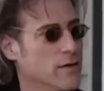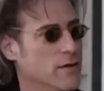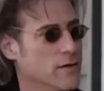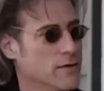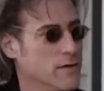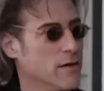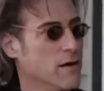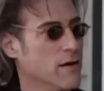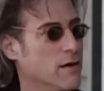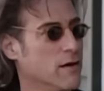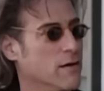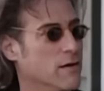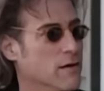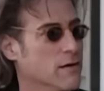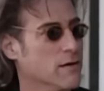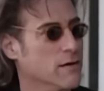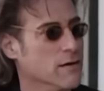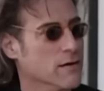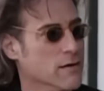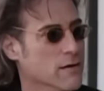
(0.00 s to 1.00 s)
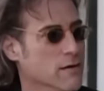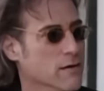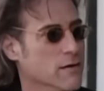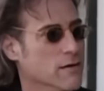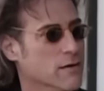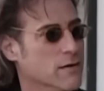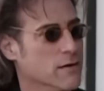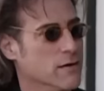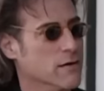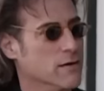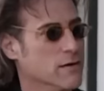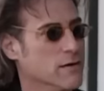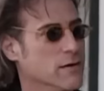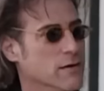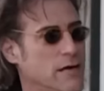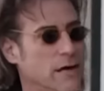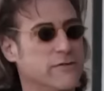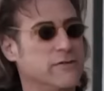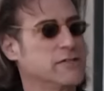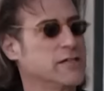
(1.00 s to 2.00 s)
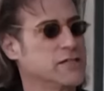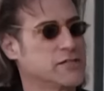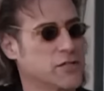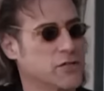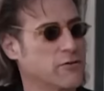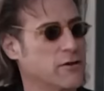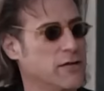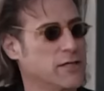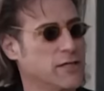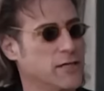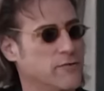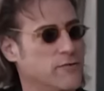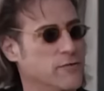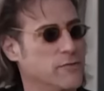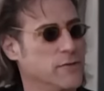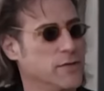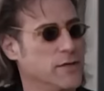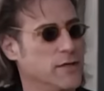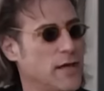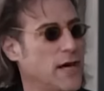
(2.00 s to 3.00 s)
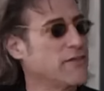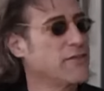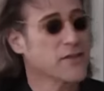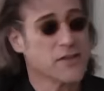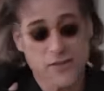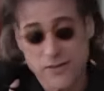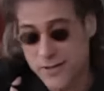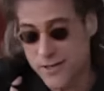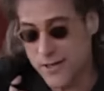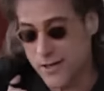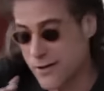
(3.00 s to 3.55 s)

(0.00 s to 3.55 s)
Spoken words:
Yeah. Every day's a great day for me. I think, you know...